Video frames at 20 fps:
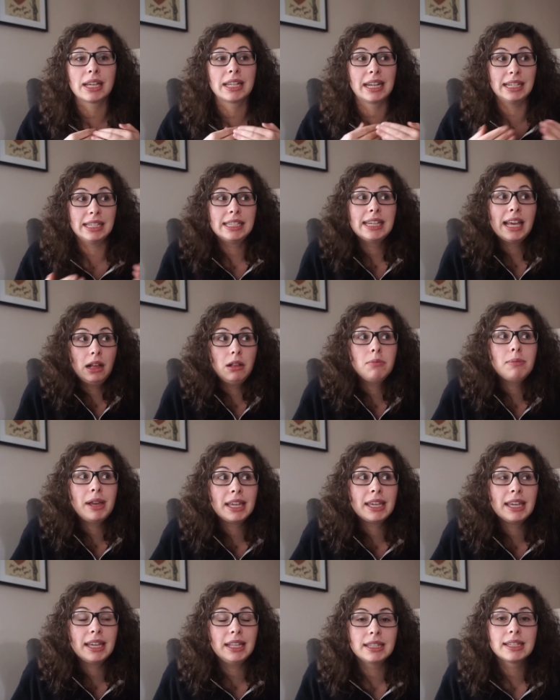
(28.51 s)
and I tell
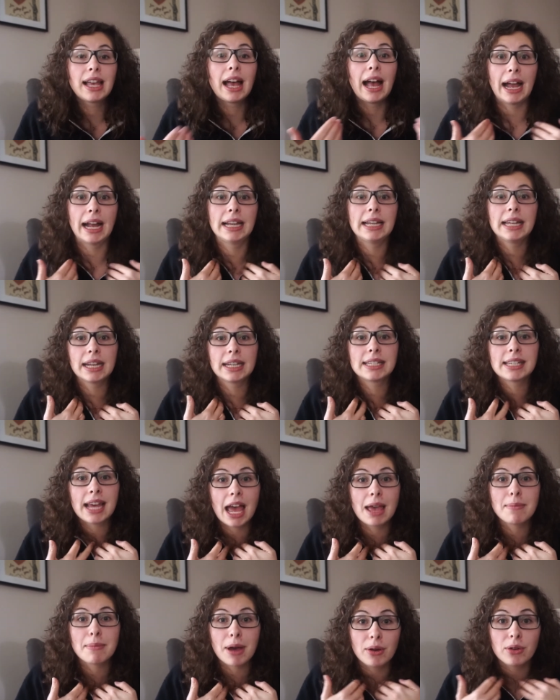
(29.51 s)
my kids I need a
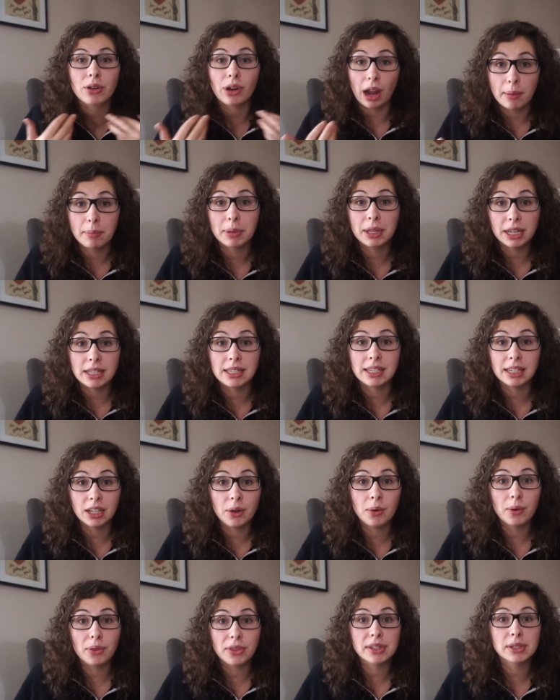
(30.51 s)
time out or I'm going to
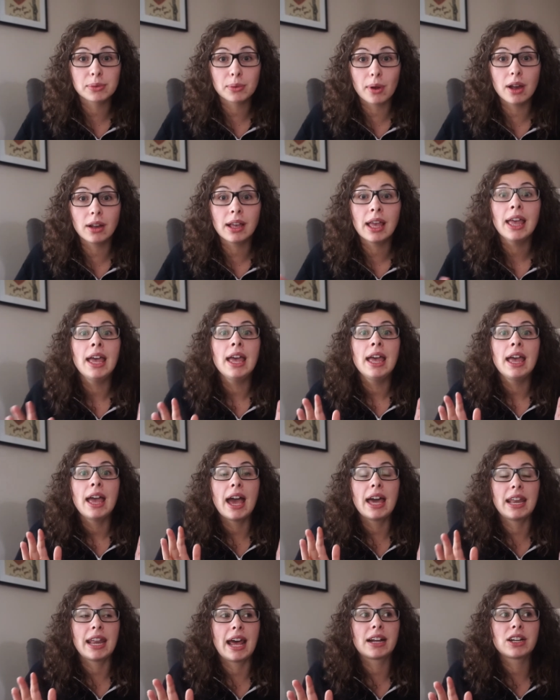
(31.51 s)
deal with this wrong,
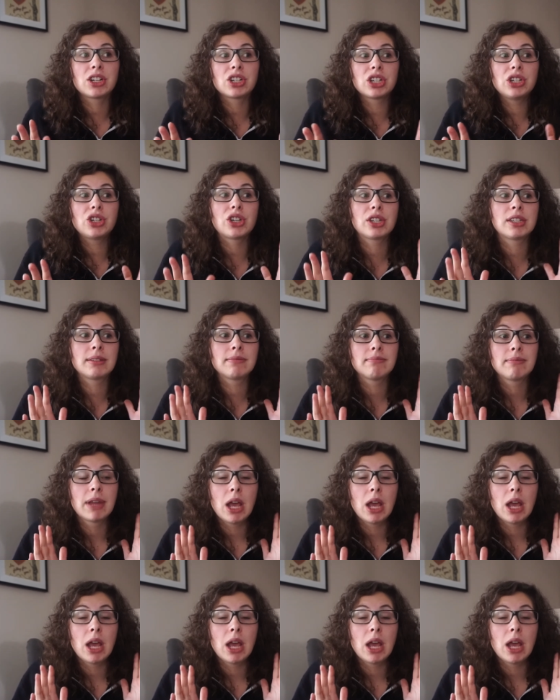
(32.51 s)
and actually just